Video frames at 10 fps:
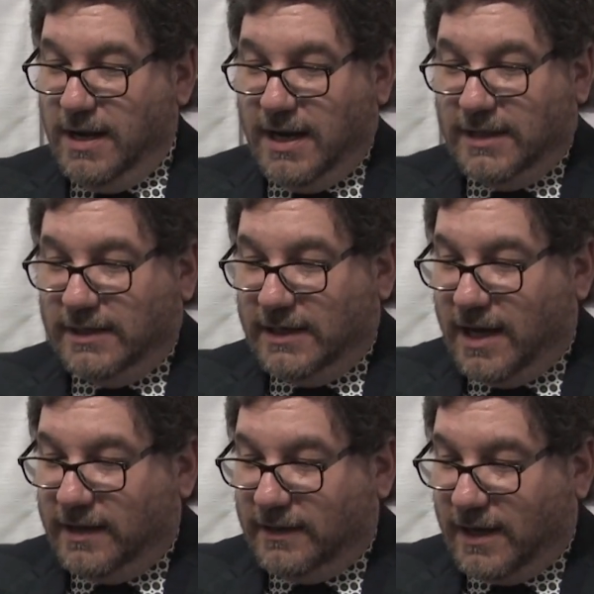And then
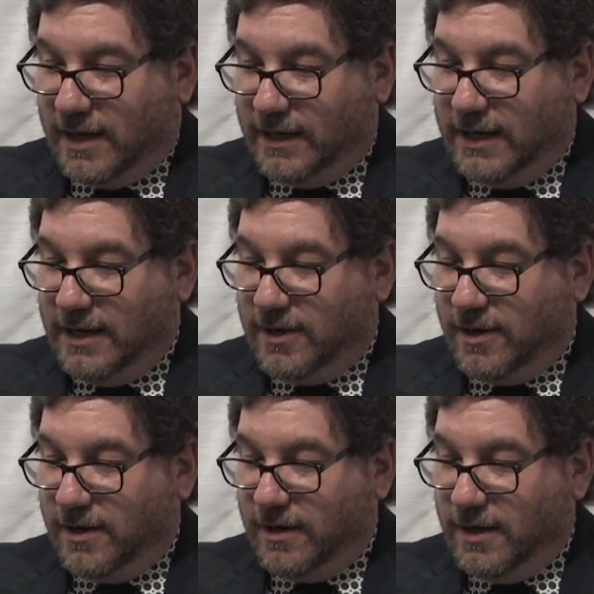on
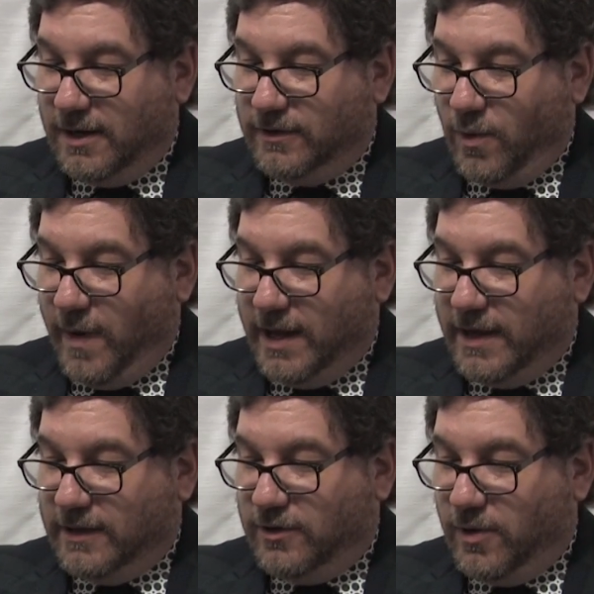here, the way
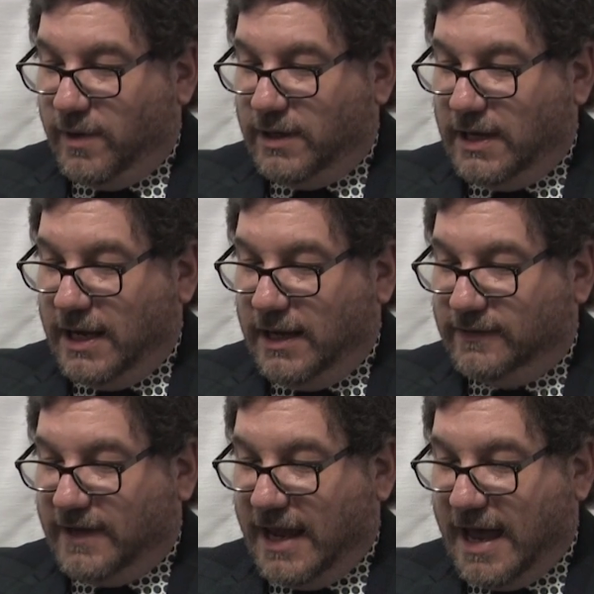they do it
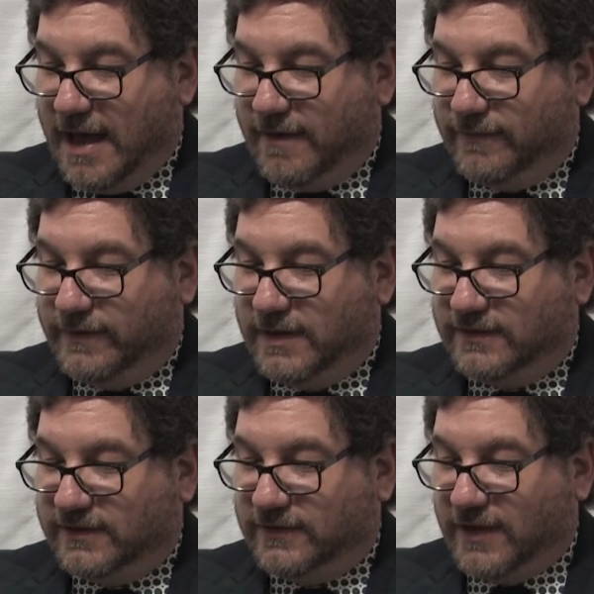is they have the
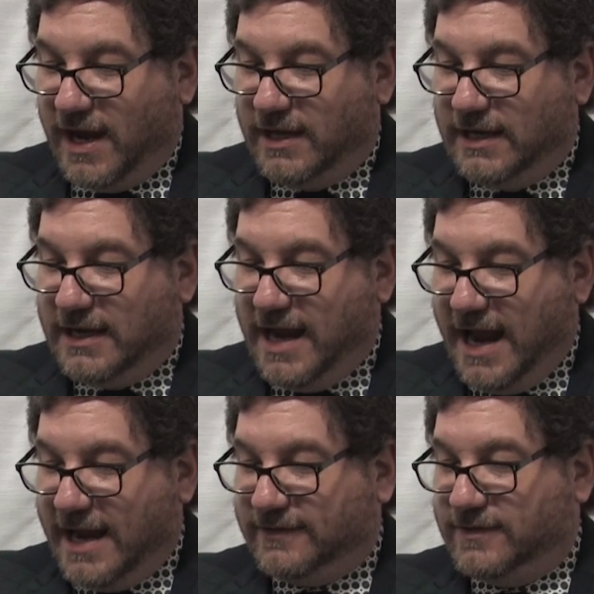society
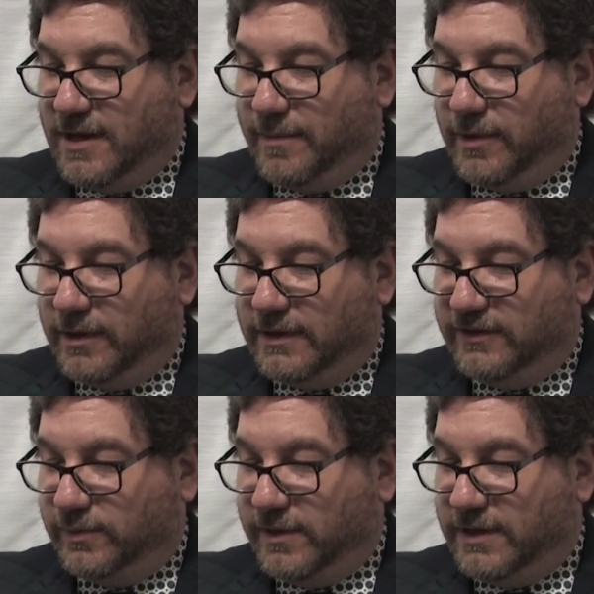cast number, and
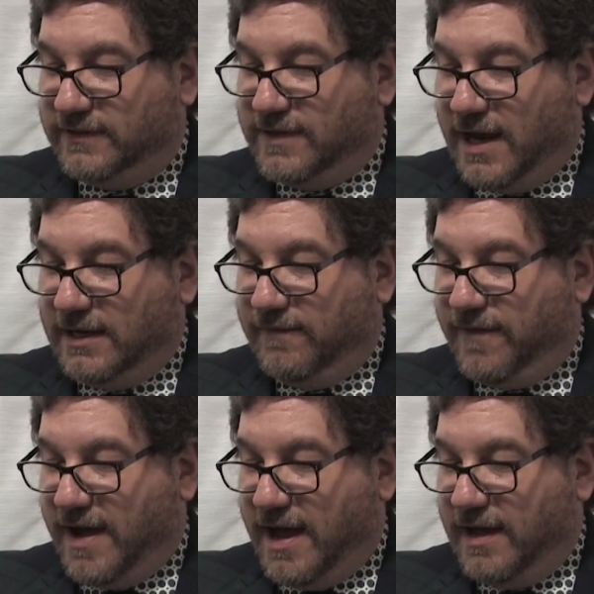this one is
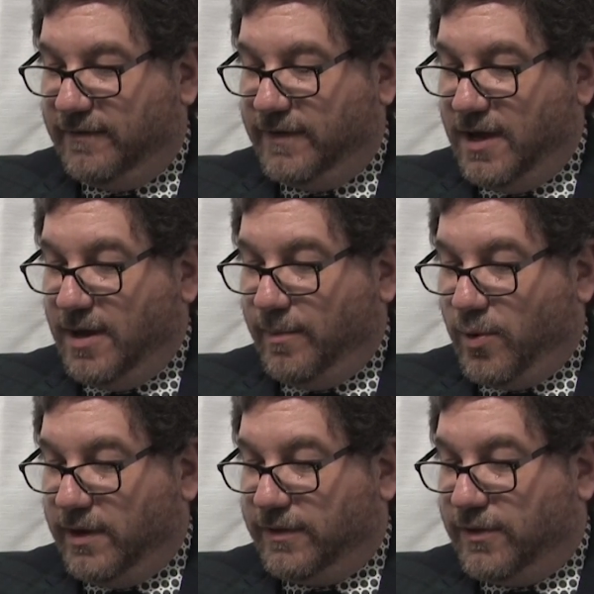
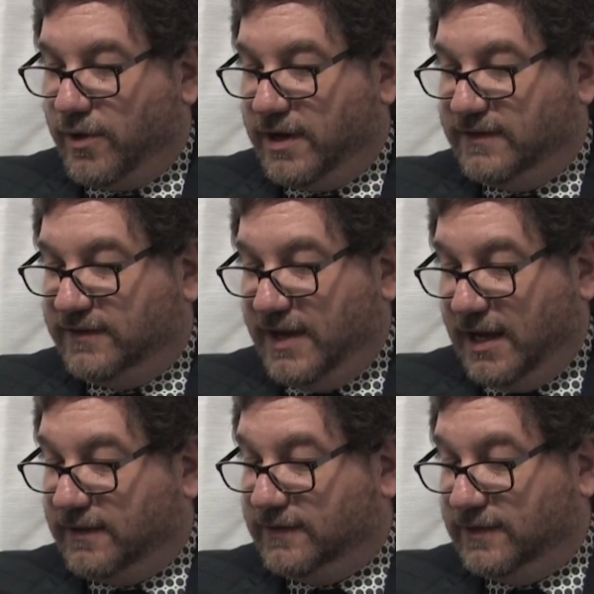
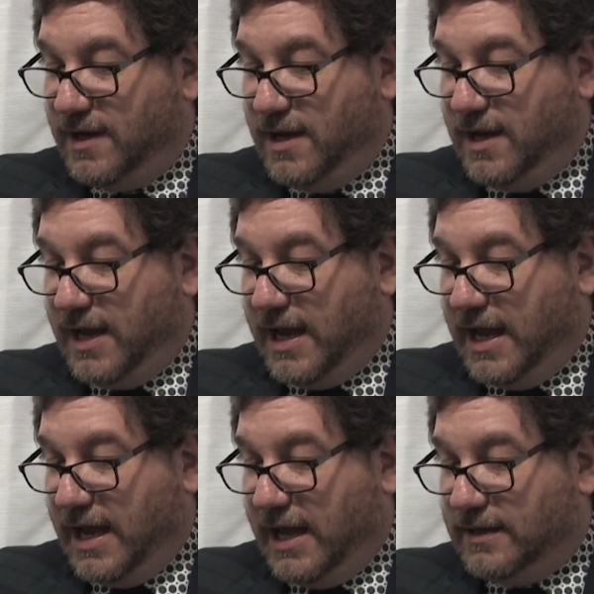95.36,
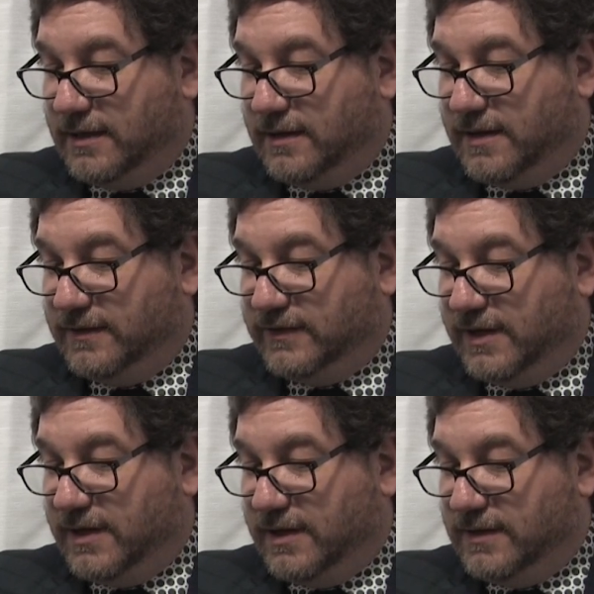and this
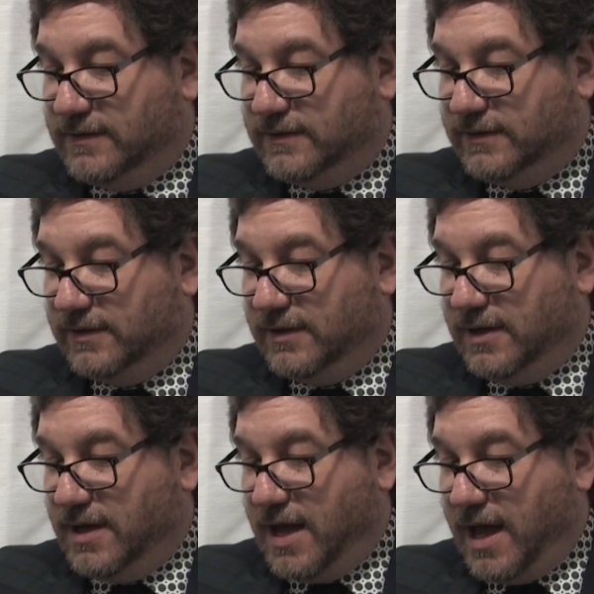is
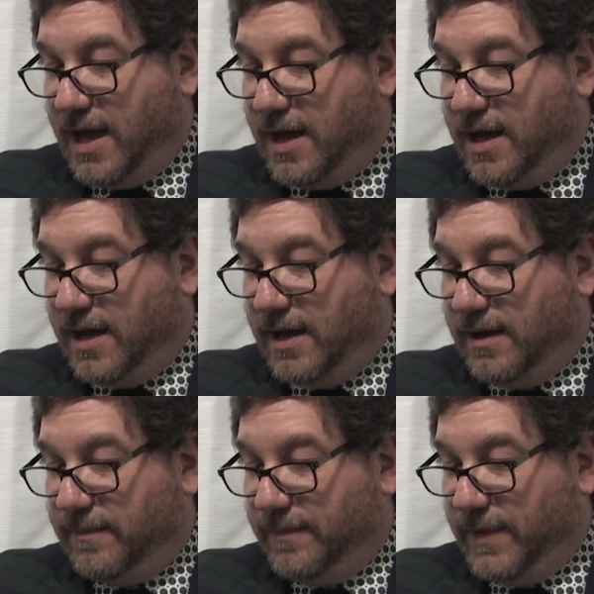
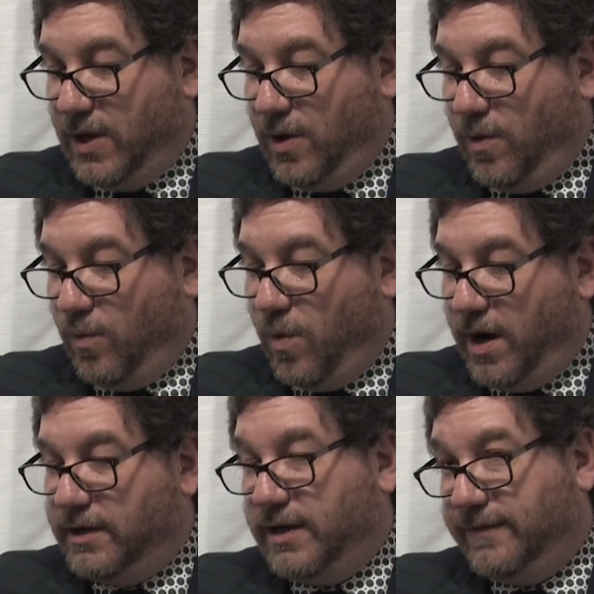
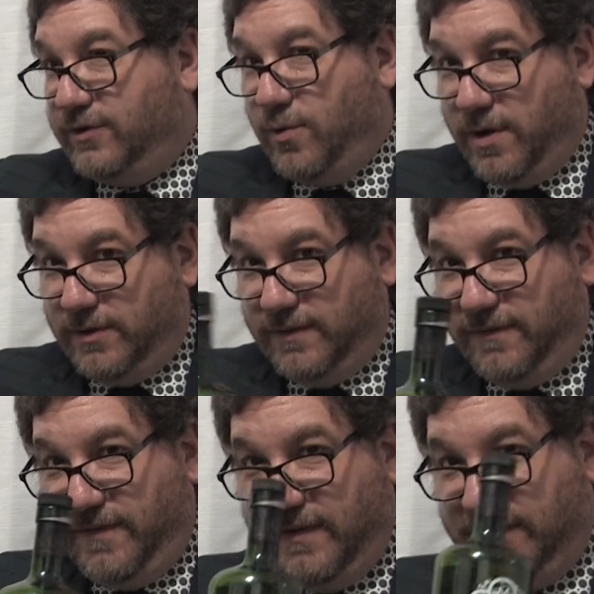one of
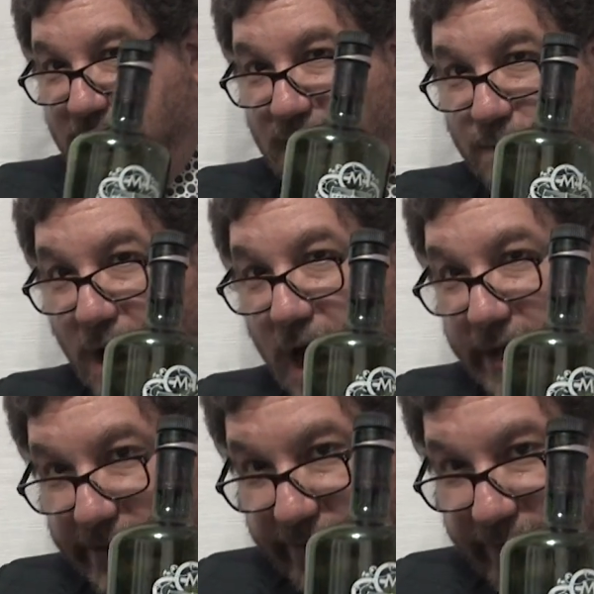215
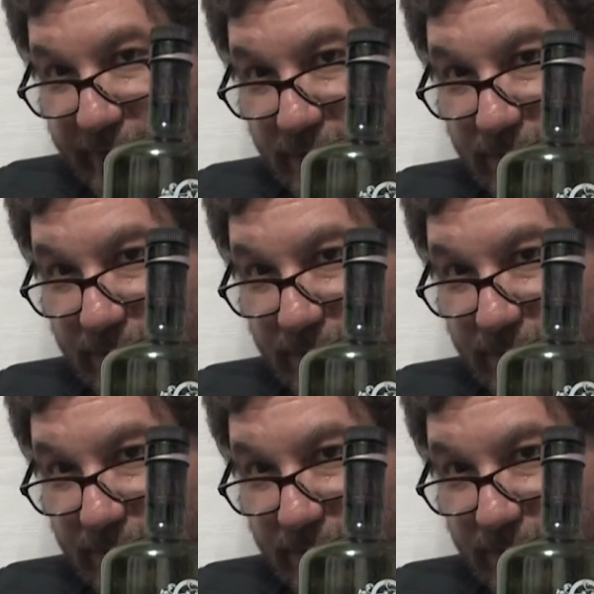bottles.